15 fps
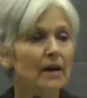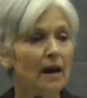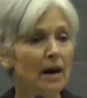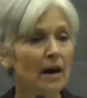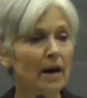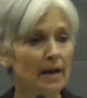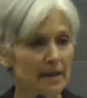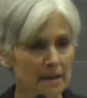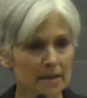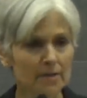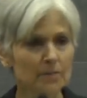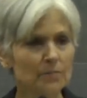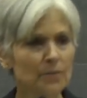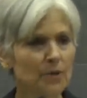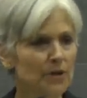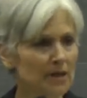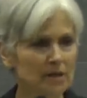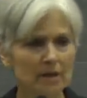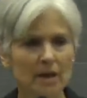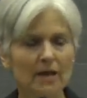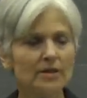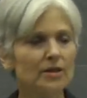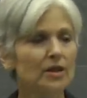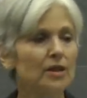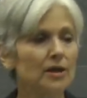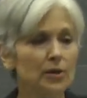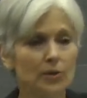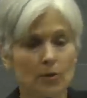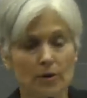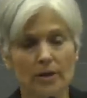uh, in police
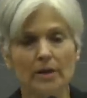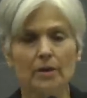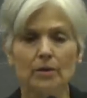custody or,